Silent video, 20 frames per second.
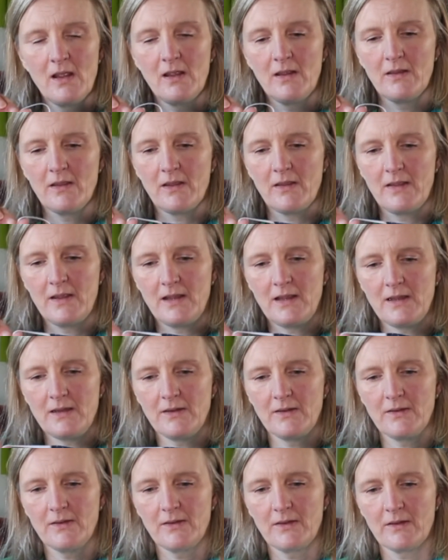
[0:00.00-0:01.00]
that
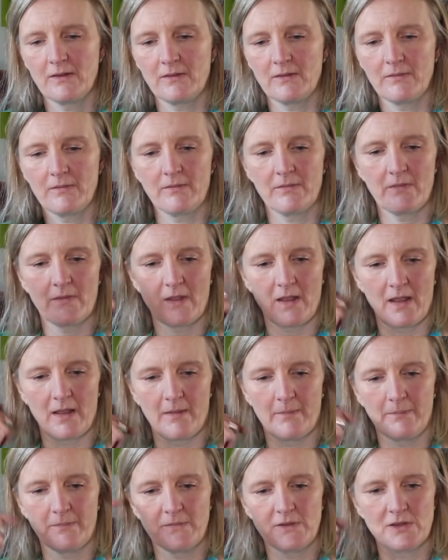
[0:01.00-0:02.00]
these
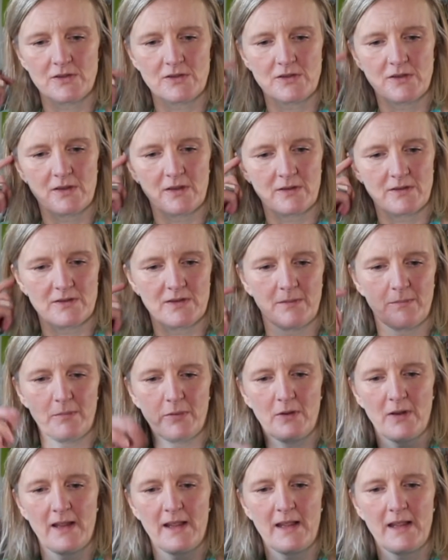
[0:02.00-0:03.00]
just
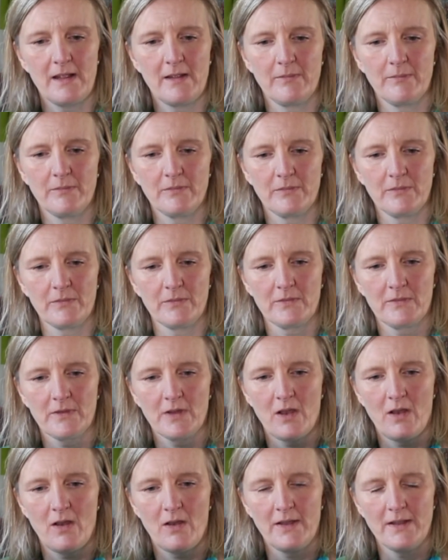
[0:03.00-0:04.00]
simple ear
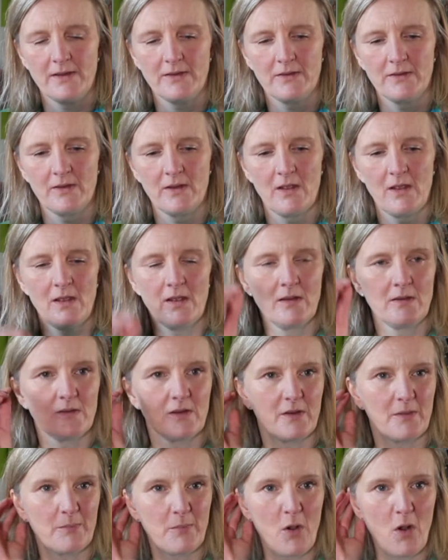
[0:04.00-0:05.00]
ties
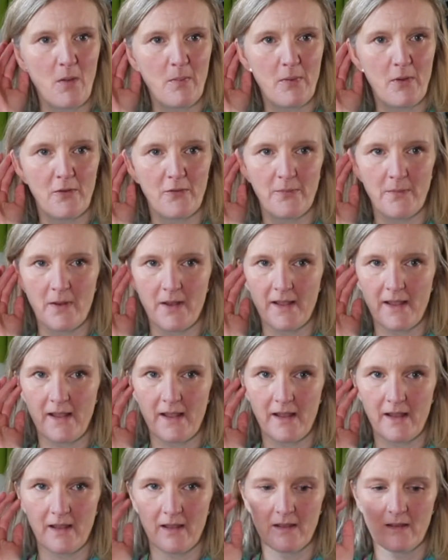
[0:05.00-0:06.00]
just pop off my
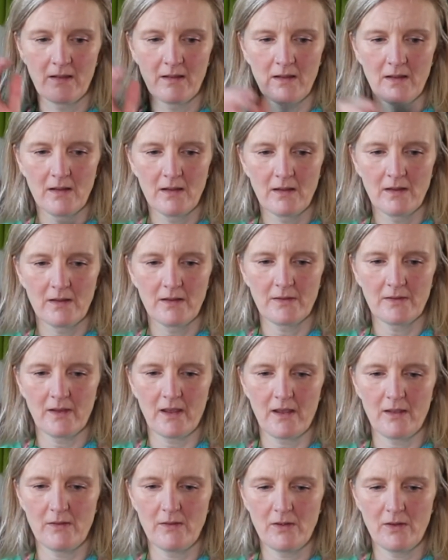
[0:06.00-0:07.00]
ear. So
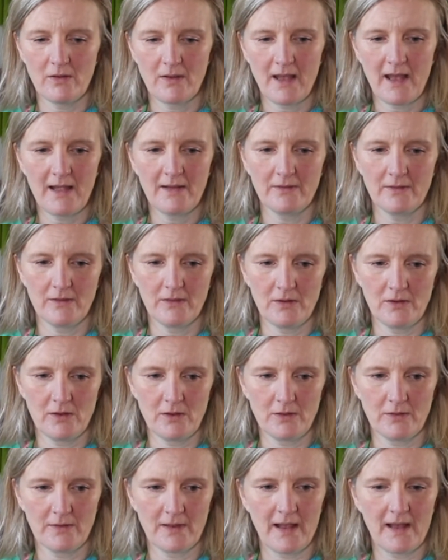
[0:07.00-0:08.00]
you can
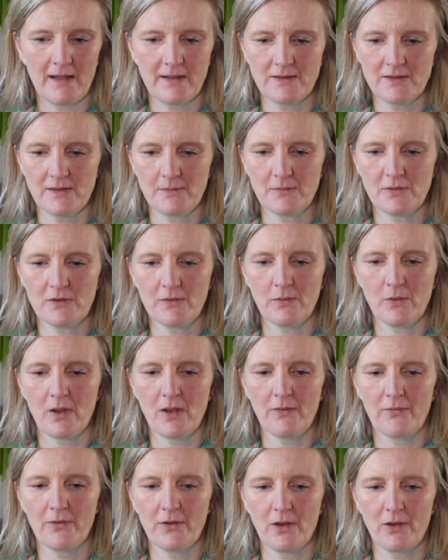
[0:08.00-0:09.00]
use that, it seems to work
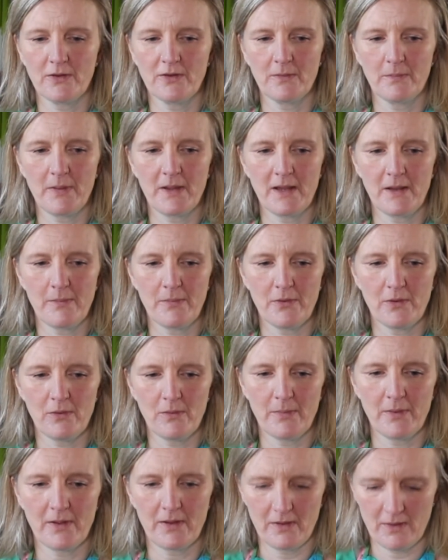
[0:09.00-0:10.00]
for a lot of people,
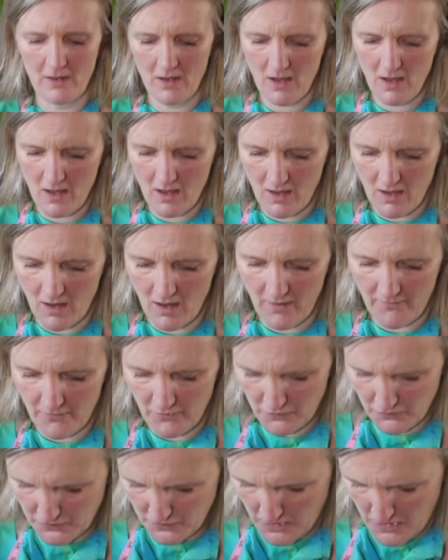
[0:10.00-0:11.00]
but I've
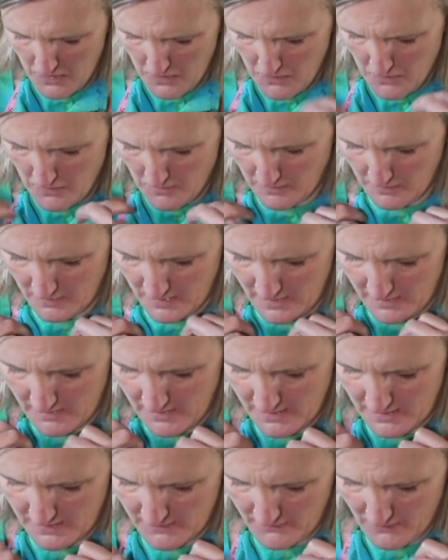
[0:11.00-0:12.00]
also did
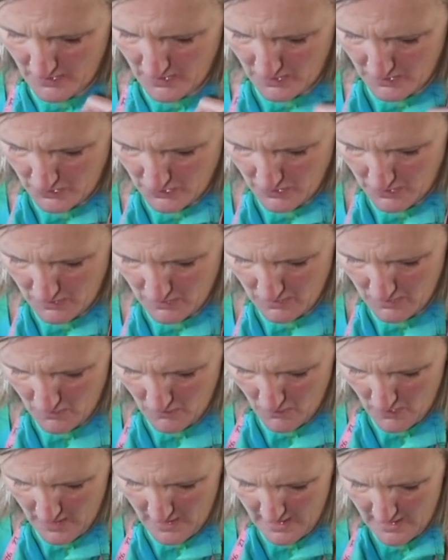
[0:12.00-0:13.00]
this version
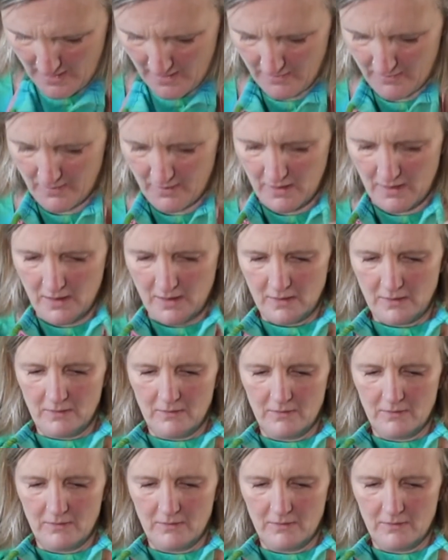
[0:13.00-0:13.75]
where the